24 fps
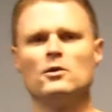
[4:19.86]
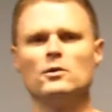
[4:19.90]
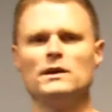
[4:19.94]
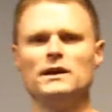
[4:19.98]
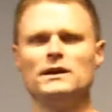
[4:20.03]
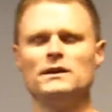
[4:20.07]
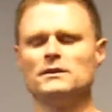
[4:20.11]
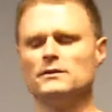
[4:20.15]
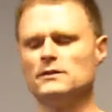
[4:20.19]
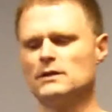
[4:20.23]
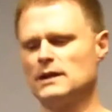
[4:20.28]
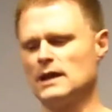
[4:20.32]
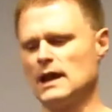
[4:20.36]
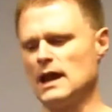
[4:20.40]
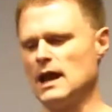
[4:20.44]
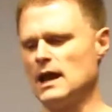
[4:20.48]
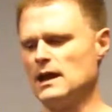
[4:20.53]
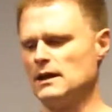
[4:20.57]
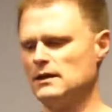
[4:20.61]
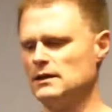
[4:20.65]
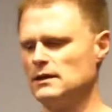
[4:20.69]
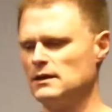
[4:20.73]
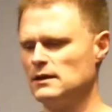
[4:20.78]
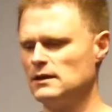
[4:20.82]
We need to look
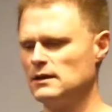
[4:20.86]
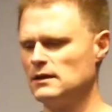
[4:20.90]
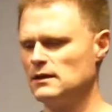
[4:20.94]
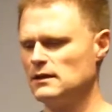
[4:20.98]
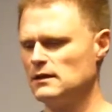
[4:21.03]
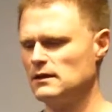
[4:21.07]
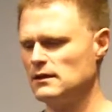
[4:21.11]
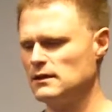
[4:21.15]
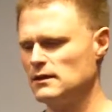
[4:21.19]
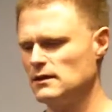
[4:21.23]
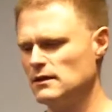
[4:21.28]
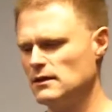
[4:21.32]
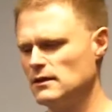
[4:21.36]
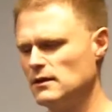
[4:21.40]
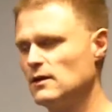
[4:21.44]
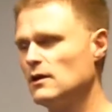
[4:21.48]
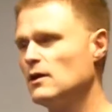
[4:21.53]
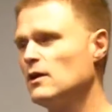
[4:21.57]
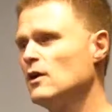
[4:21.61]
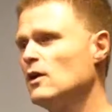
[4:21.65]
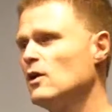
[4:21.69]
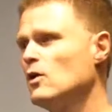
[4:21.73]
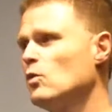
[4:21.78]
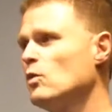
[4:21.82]
at
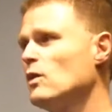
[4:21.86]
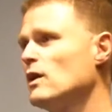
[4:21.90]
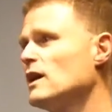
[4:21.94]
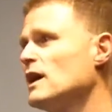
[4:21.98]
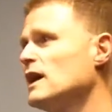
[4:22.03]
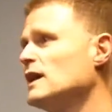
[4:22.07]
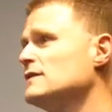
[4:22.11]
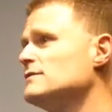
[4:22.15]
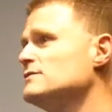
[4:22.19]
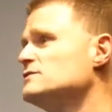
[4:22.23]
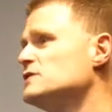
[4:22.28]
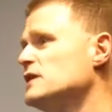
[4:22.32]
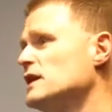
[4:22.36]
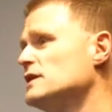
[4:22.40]
what kind of